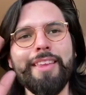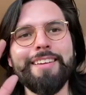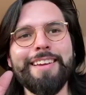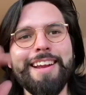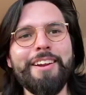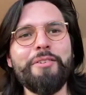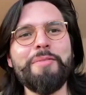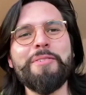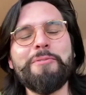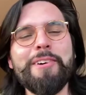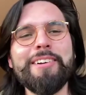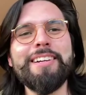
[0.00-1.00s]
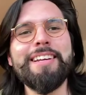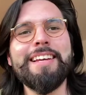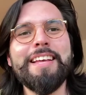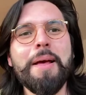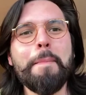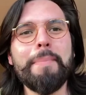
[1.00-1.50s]
Hello, everyone.
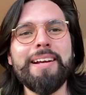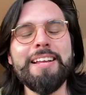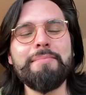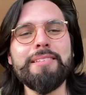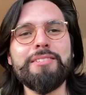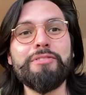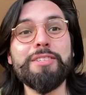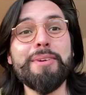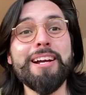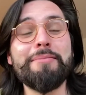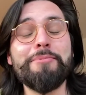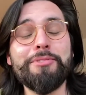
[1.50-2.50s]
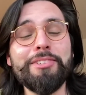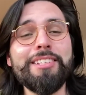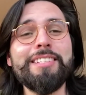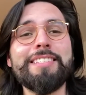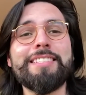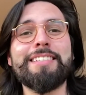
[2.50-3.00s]
My name is Luis
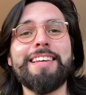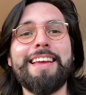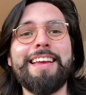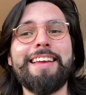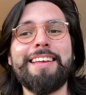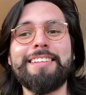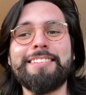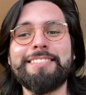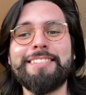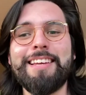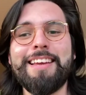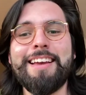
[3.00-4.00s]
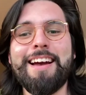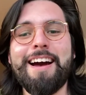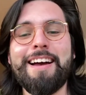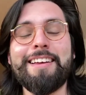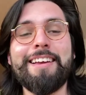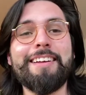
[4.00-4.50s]
Bracamontes, and
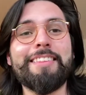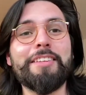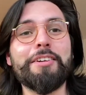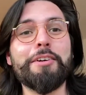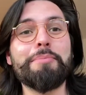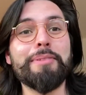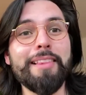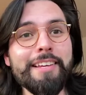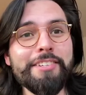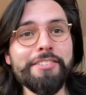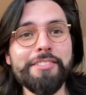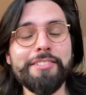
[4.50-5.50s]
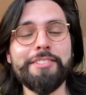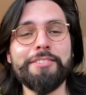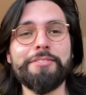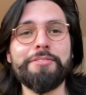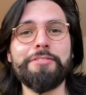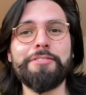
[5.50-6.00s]
I got the pleasure
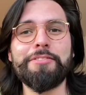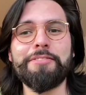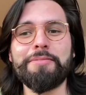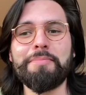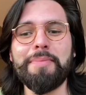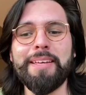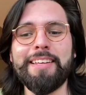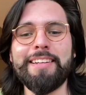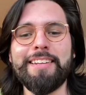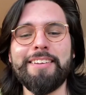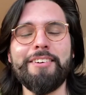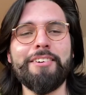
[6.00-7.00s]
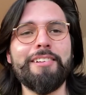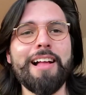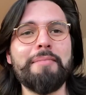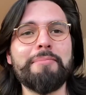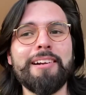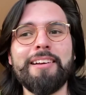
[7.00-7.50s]
to meet Uncle
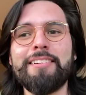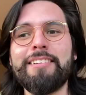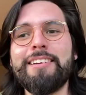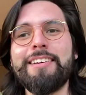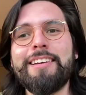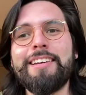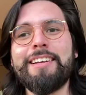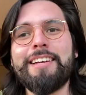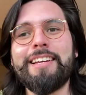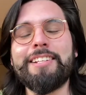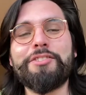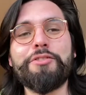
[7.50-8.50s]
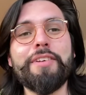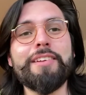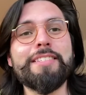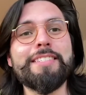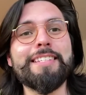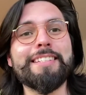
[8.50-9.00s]
Amran in
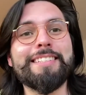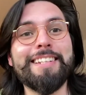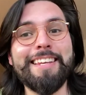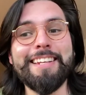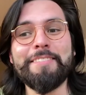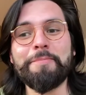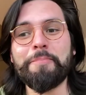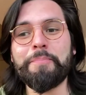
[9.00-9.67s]
2016.